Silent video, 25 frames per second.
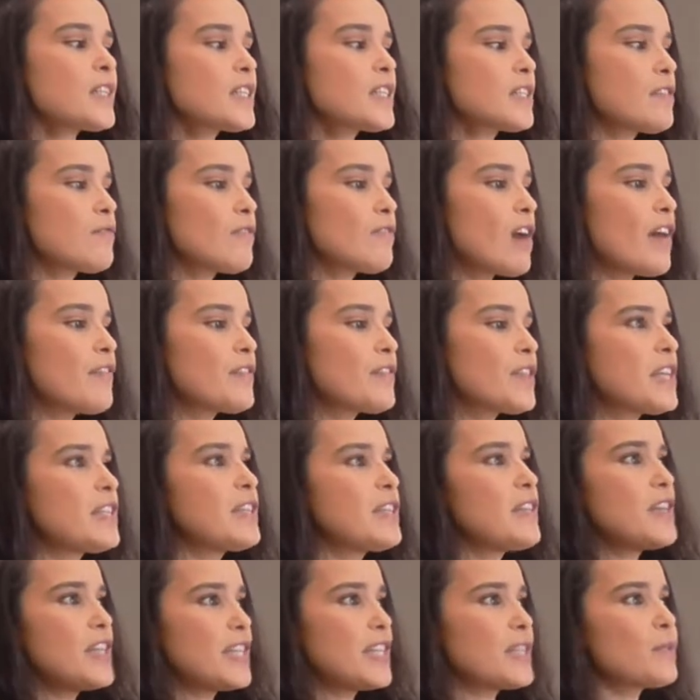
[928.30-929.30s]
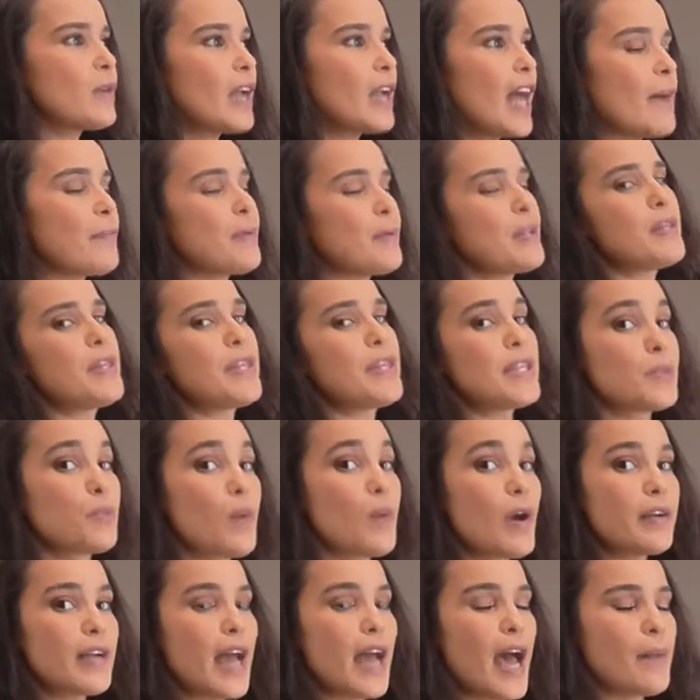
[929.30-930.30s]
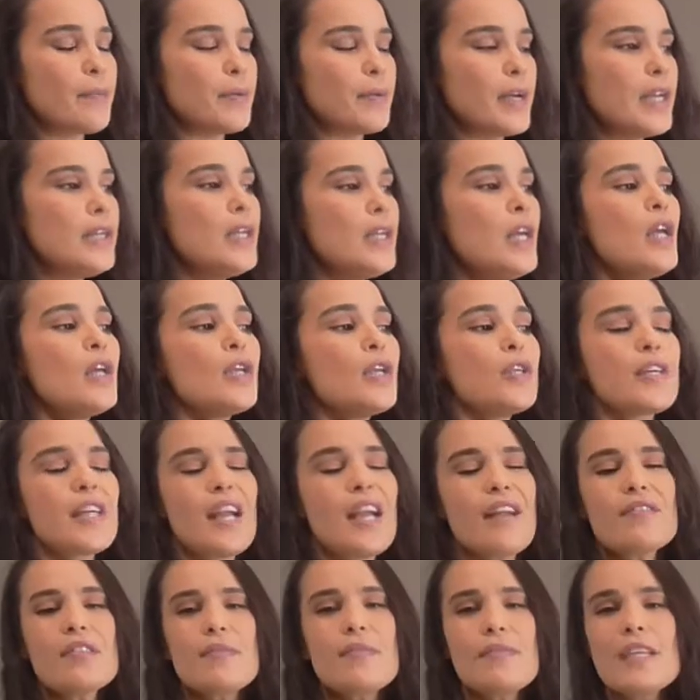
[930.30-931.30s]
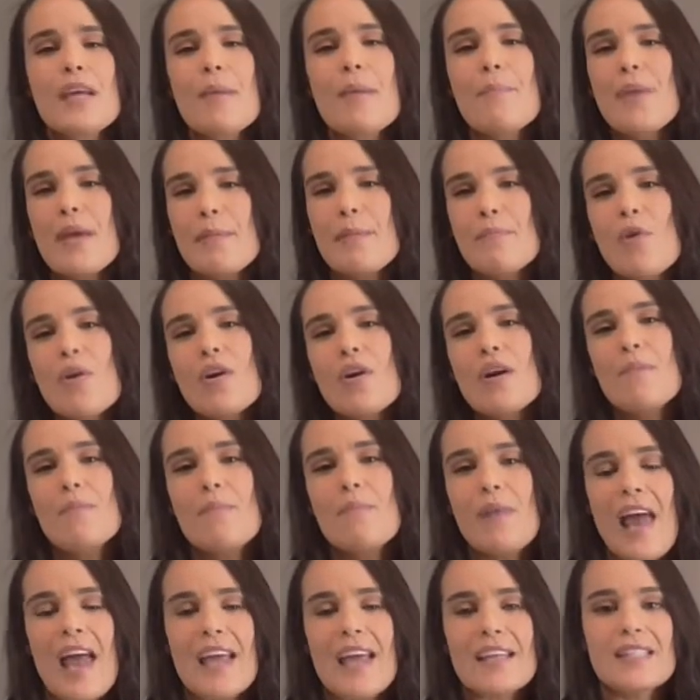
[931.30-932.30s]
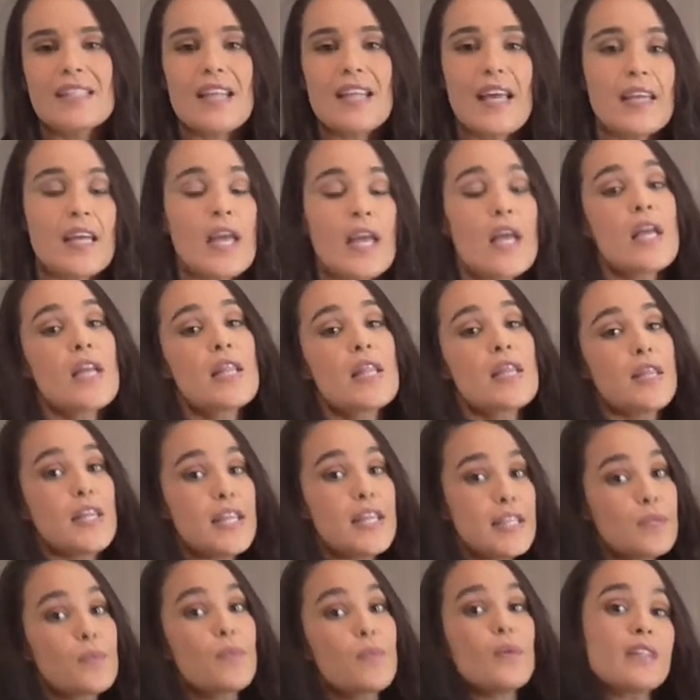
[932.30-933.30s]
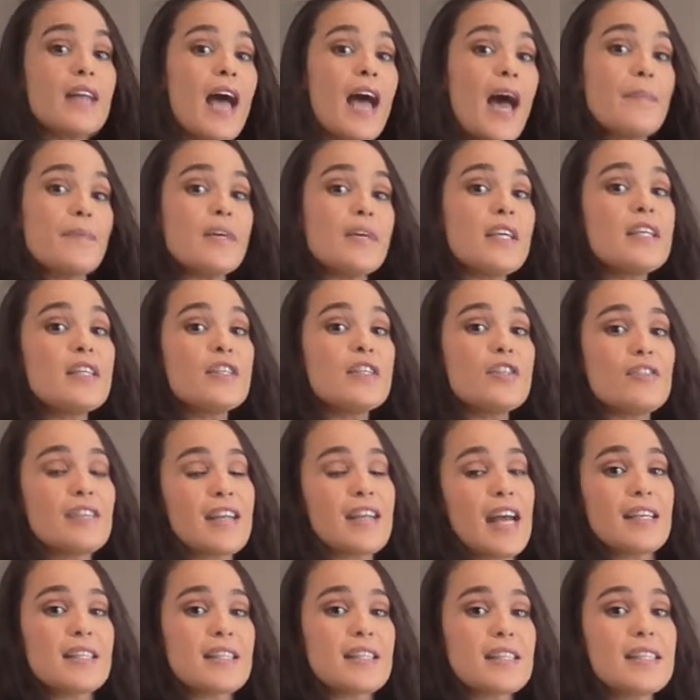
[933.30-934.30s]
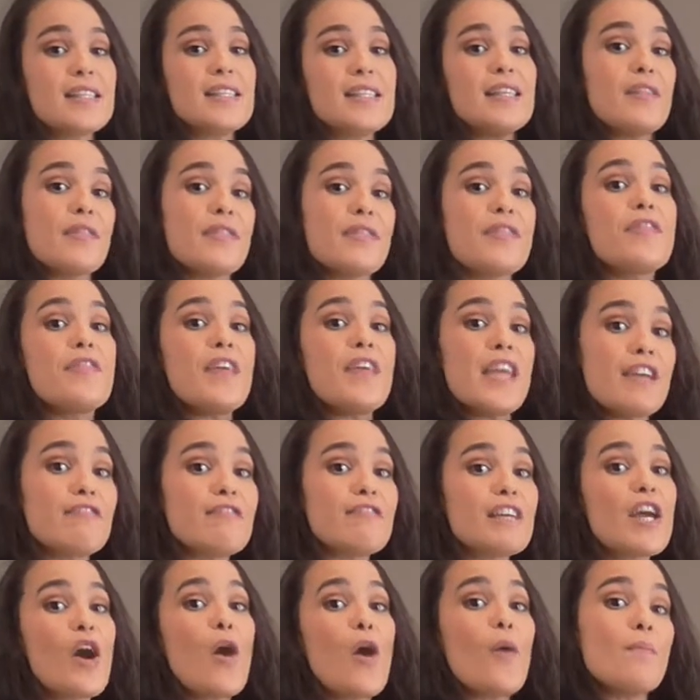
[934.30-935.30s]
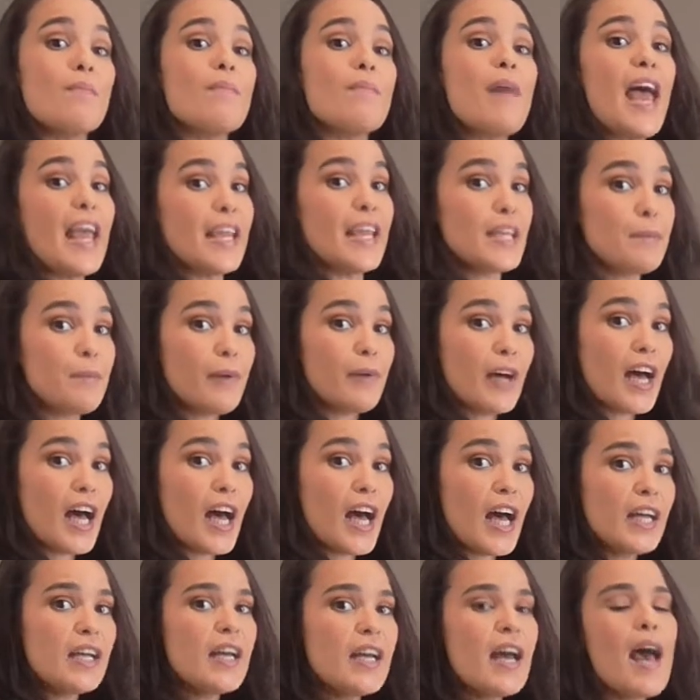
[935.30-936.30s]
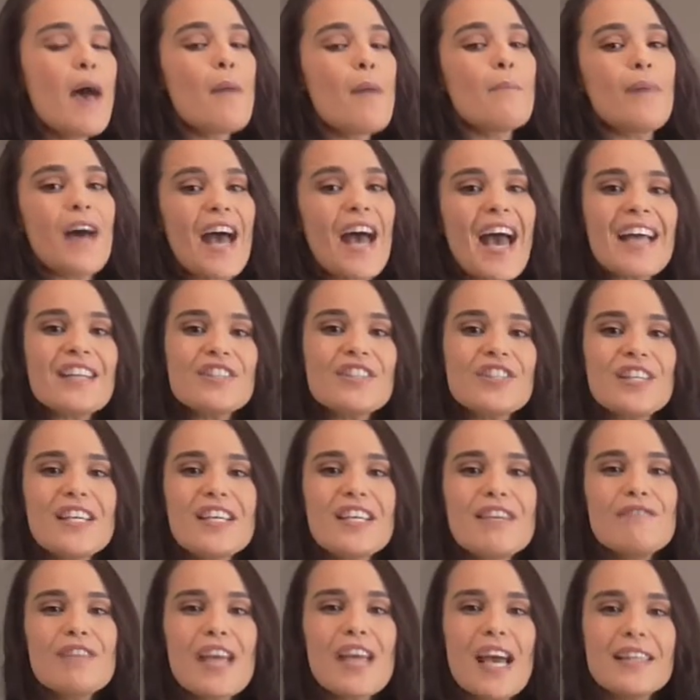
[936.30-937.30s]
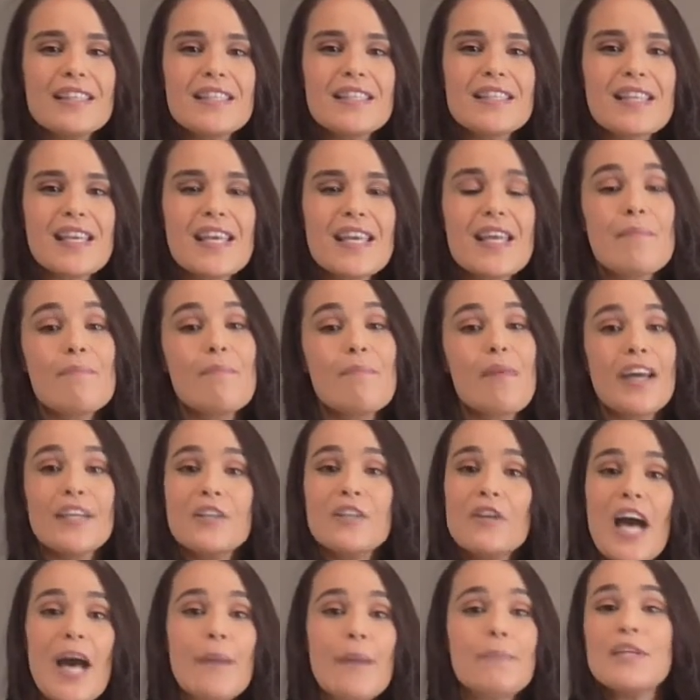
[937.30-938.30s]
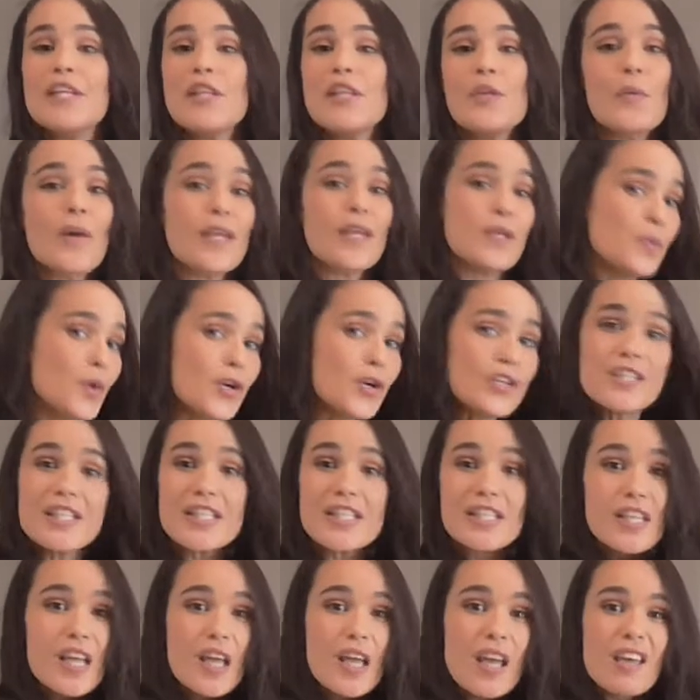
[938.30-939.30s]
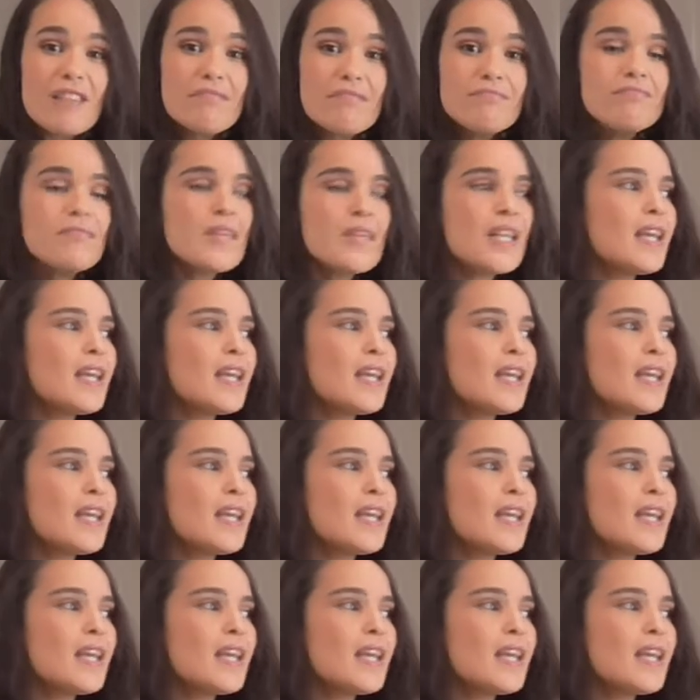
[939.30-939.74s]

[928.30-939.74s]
So rather than this will happen, this won't happen, you can have something a bit more complex, like this will happen in your analysis in theory on paper, but actually in reality, it might not happen in the way you want it to.